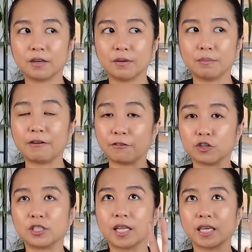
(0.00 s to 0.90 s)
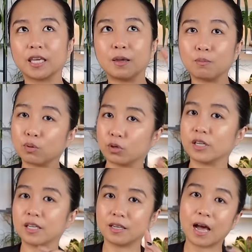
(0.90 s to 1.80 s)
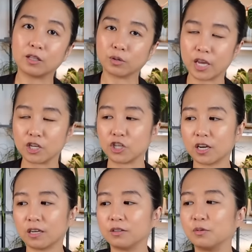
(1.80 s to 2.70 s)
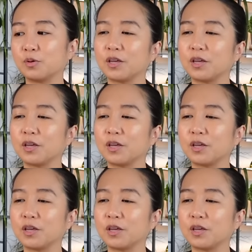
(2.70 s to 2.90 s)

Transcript: my first like imported alocasia.